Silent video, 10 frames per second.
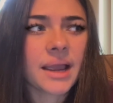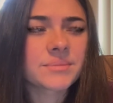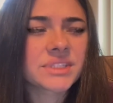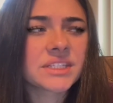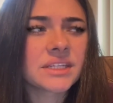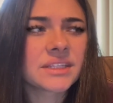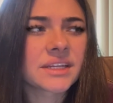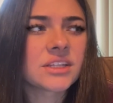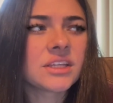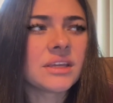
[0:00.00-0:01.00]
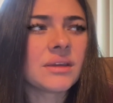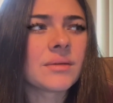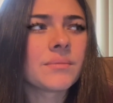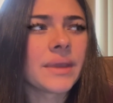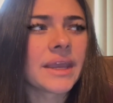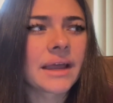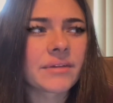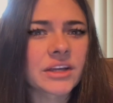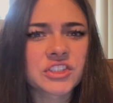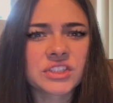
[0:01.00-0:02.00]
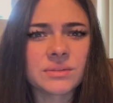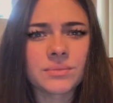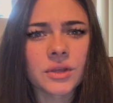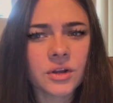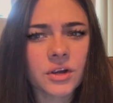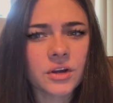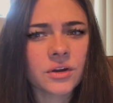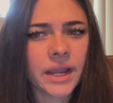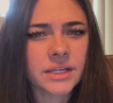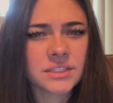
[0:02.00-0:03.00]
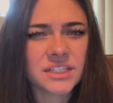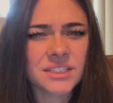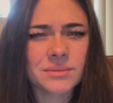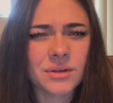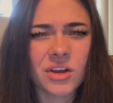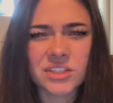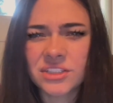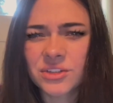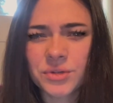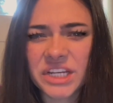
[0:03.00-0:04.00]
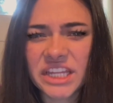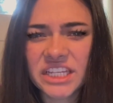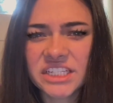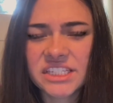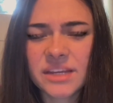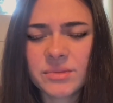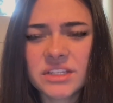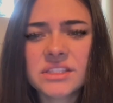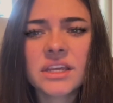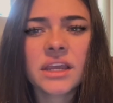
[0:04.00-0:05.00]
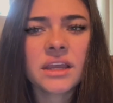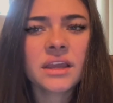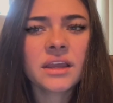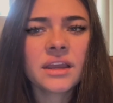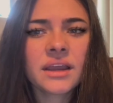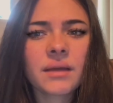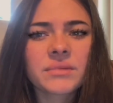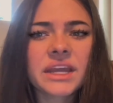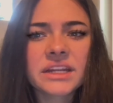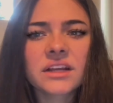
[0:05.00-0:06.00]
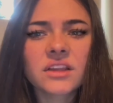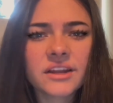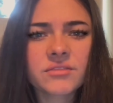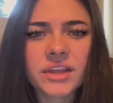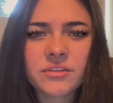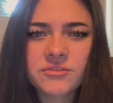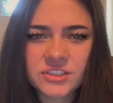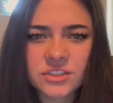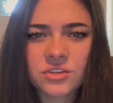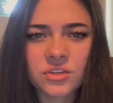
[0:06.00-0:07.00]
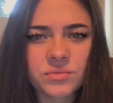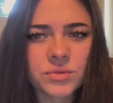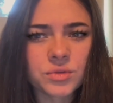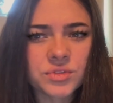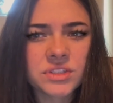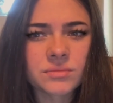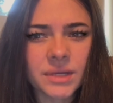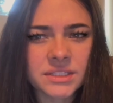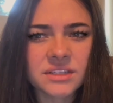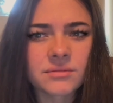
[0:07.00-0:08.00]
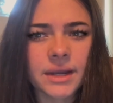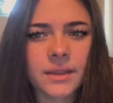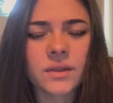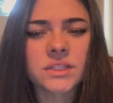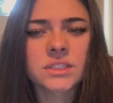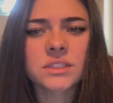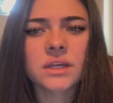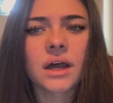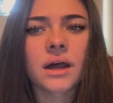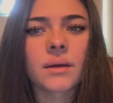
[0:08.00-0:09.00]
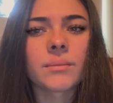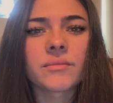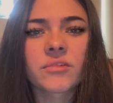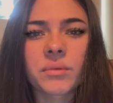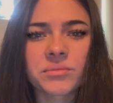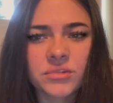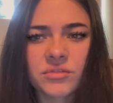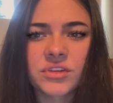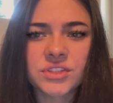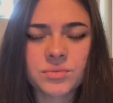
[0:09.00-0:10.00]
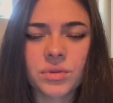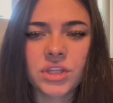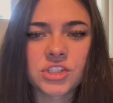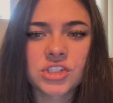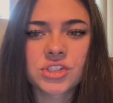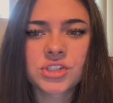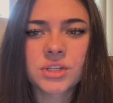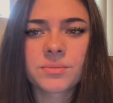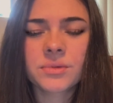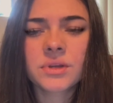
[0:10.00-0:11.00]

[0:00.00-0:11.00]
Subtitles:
I'm seeing that he may have actually beat her. Her ex-husband, Austin Green, I think his name is. I'm getting a lot of like physical abuse, domestic violence from a previous relationship.